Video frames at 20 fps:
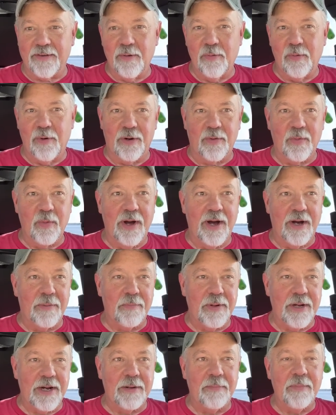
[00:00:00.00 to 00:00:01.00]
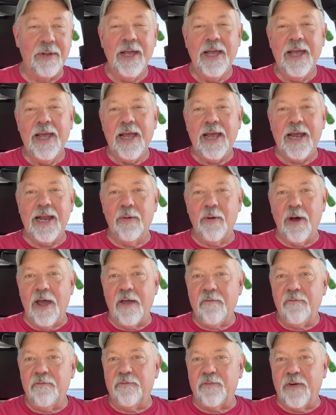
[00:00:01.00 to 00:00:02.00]
It worked well. But um,
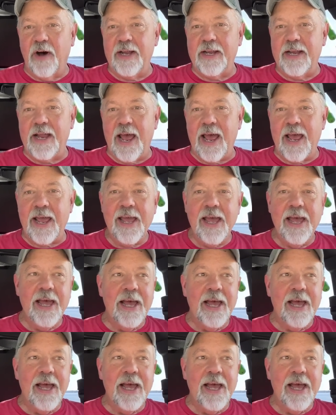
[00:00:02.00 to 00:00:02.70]
anyway, fun day.